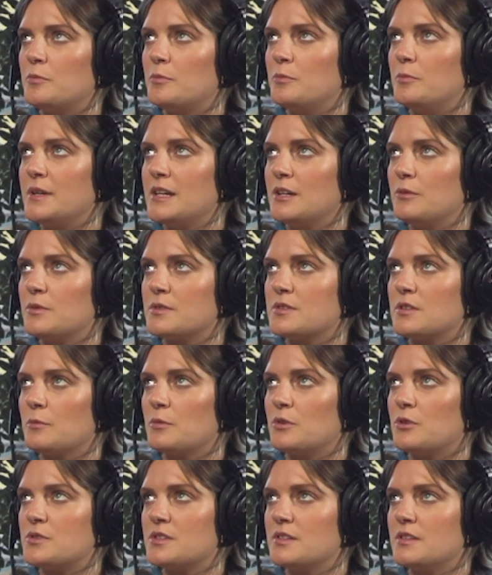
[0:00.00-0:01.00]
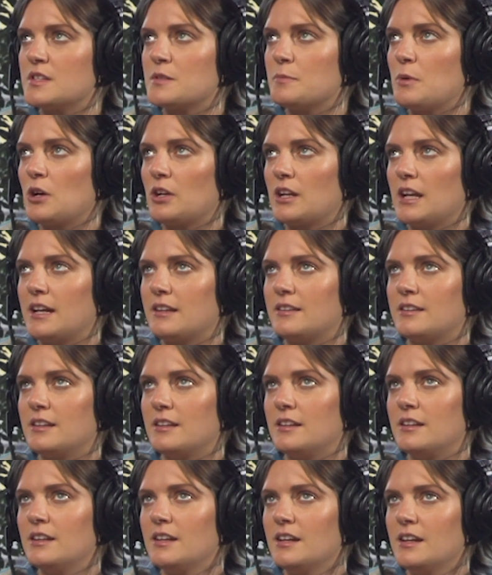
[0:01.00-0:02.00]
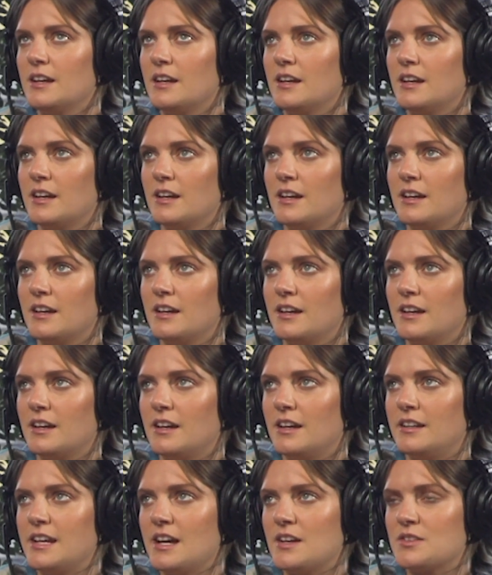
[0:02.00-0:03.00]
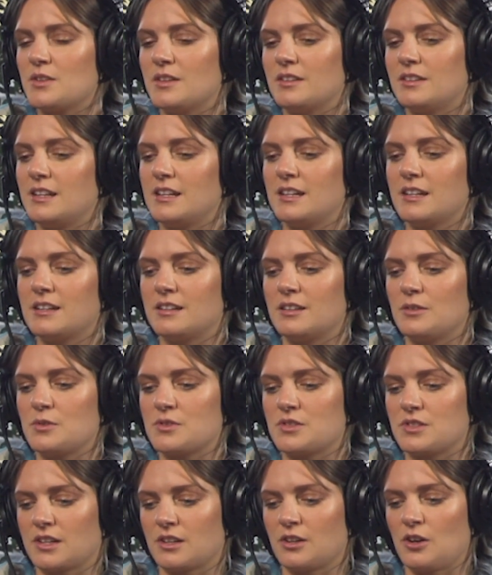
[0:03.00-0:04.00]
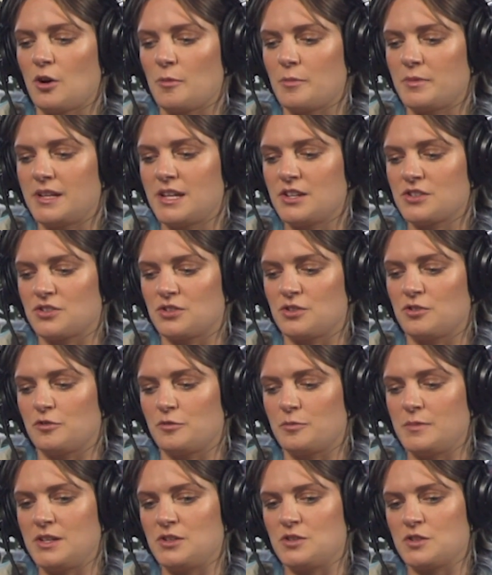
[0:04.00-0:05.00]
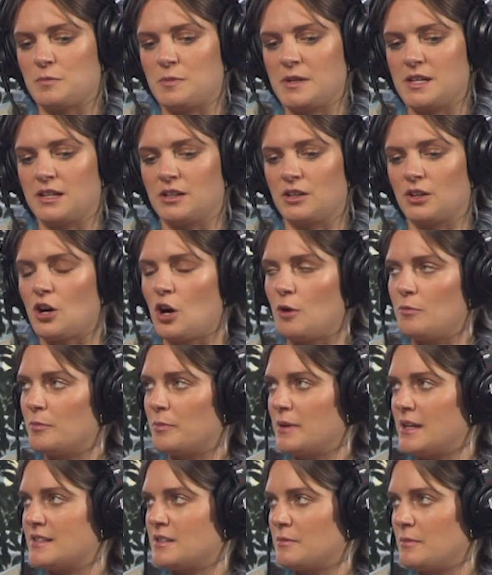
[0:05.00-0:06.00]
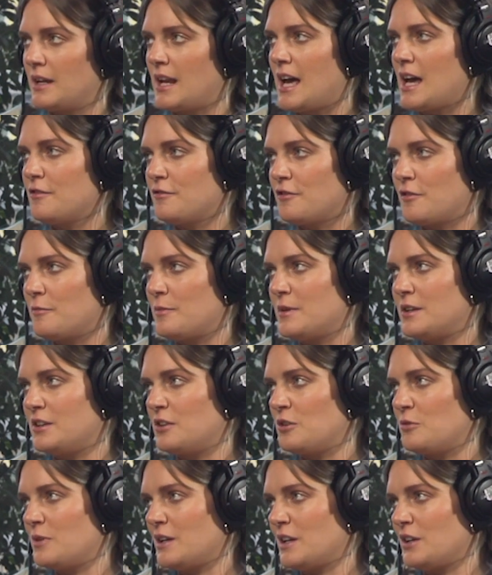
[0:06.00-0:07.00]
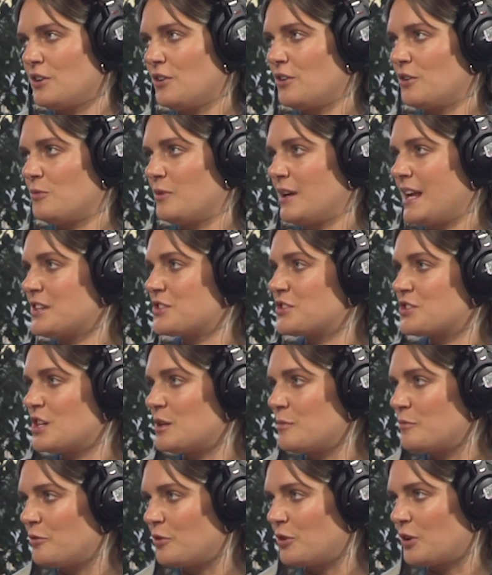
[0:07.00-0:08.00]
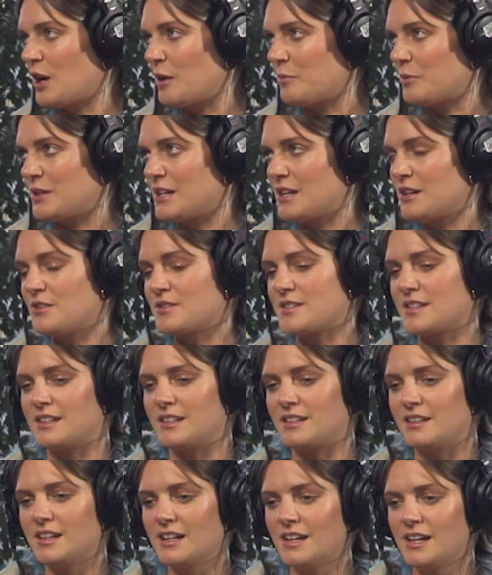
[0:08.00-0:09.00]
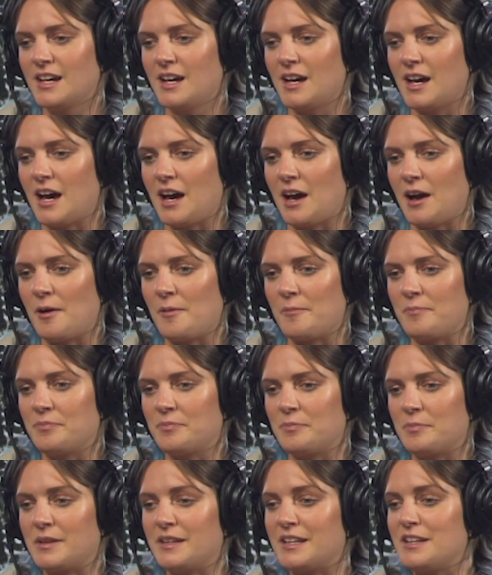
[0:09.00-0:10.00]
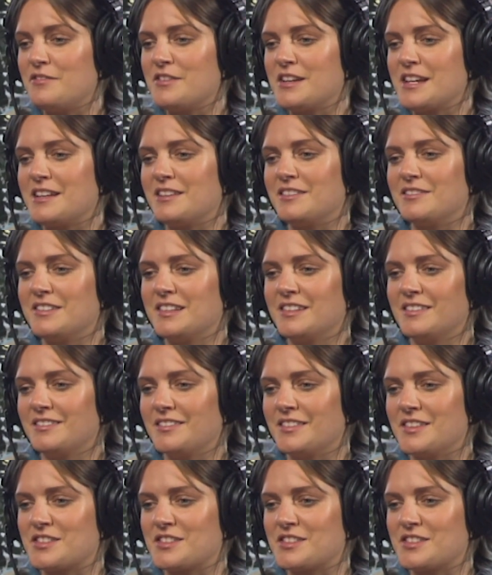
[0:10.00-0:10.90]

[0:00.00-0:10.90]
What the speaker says: being with someone who's in the spotlight. And yeah, so I think there was like a combination of me just being in a common place in my life. I've been in a really good relationship for a couple of years, and been living in the